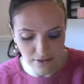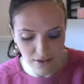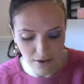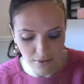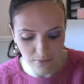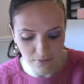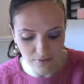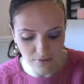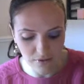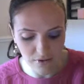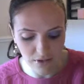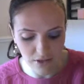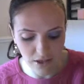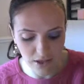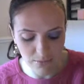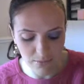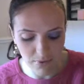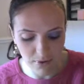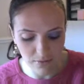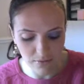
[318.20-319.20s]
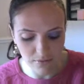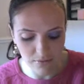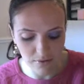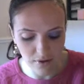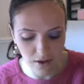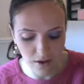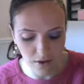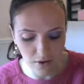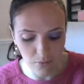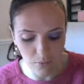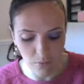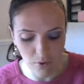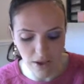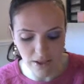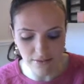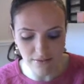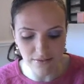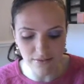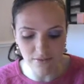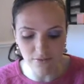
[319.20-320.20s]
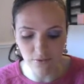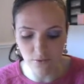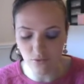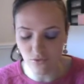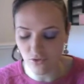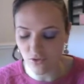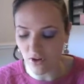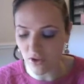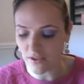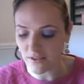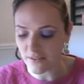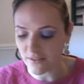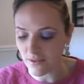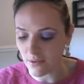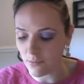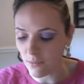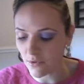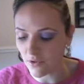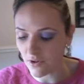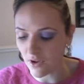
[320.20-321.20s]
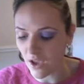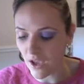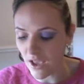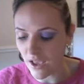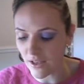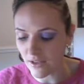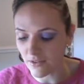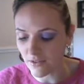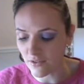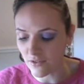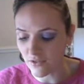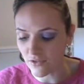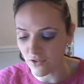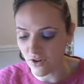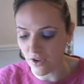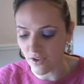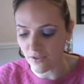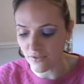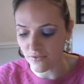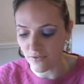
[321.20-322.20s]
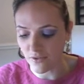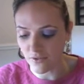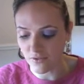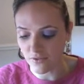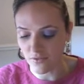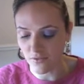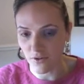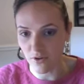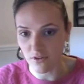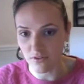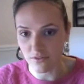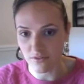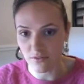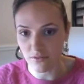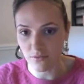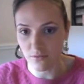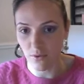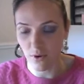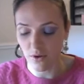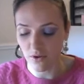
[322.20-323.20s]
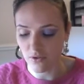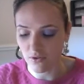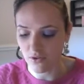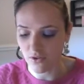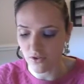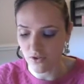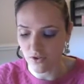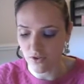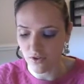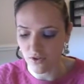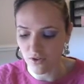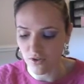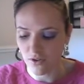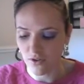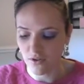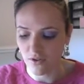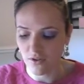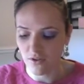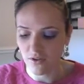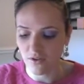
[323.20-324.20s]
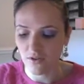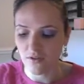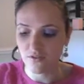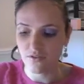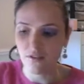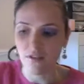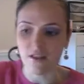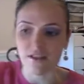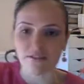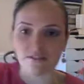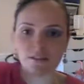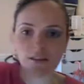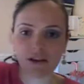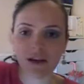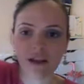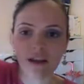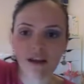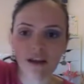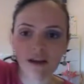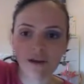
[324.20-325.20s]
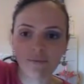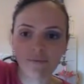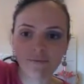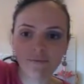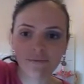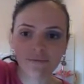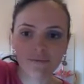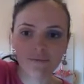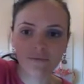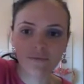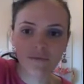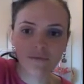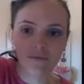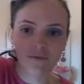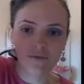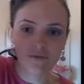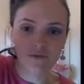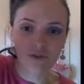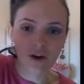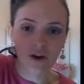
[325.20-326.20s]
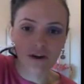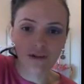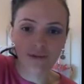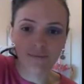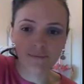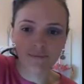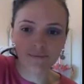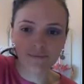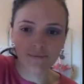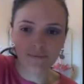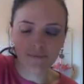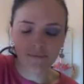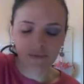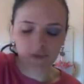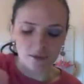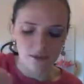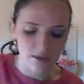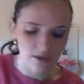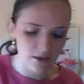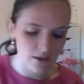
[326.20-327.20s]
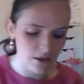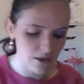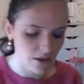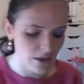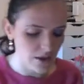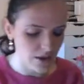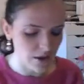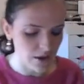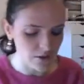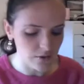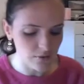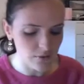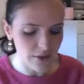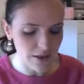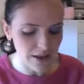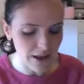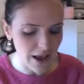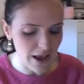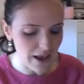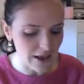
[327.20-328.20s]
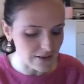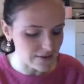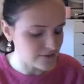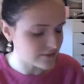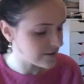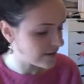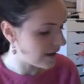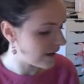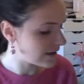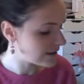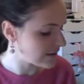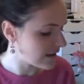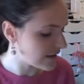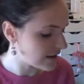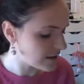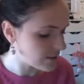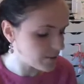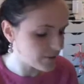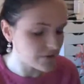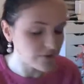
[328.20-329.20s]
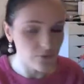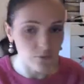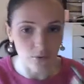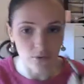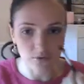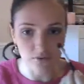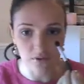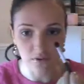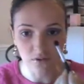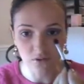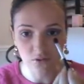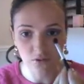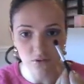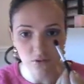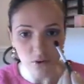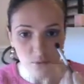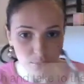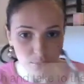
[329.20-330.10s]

how it's going to come out wet is if you try some on your hand dry first of all as a swatch. So that's the colour dry. And you then add a tiny bit of water to your